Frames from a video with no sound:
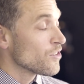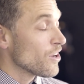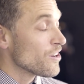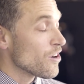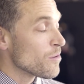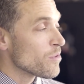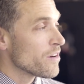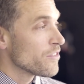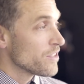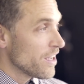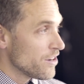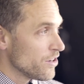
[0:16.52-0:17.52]
Uh, I've taught at
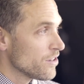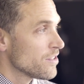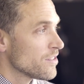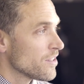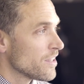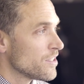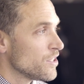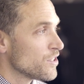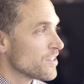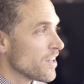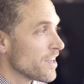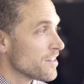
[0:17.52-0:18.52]
Armbrae for 10 years. I
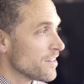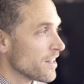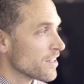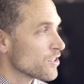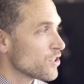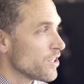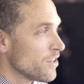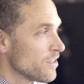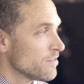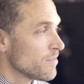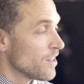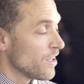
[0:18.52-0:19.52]
teach science and English
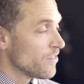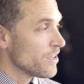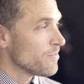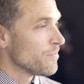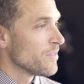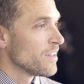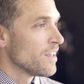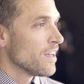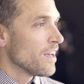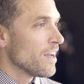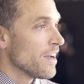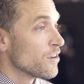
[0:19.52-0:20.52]
here. I love it.
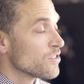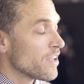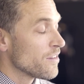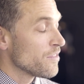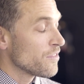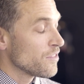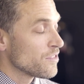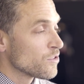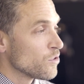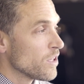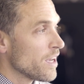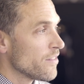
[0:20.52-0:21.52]
Uh, outside of
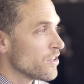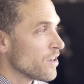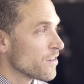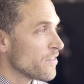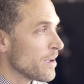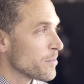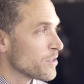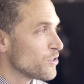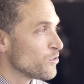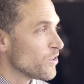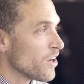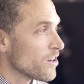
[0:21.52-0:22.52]
school, I have a young
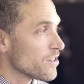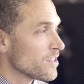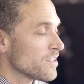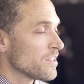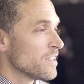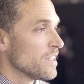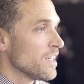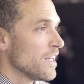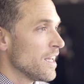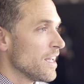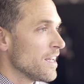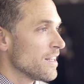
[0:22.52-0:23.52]
family, two daughters,
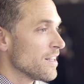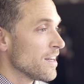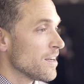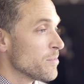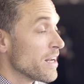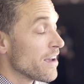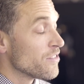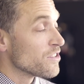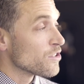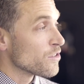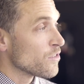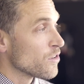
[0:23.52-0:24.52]
and I'm an
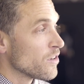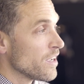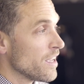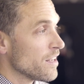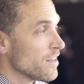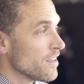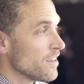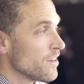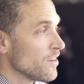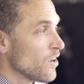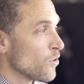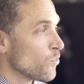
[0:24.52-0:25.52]
avid surfer and
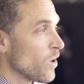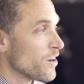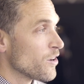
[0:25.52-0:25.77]
a, a